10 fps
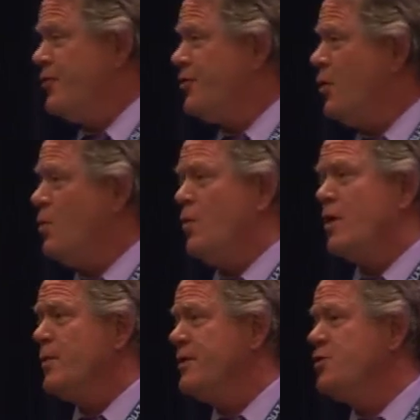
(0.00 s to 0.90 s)
so
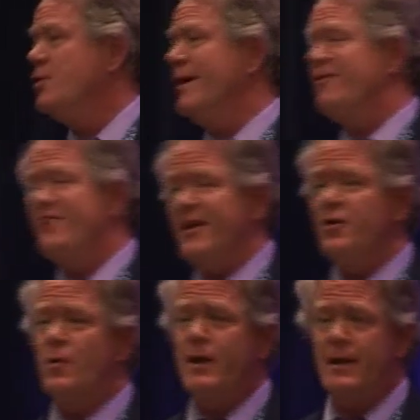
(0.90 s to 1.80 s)
what are we doing if they
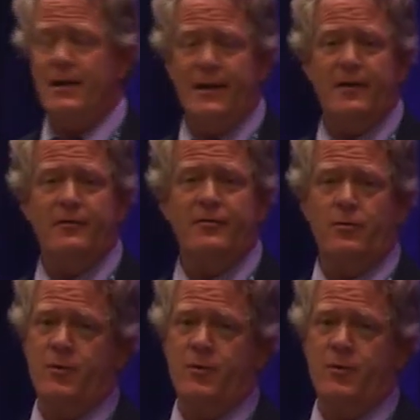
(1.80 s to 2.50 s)
don't want to live?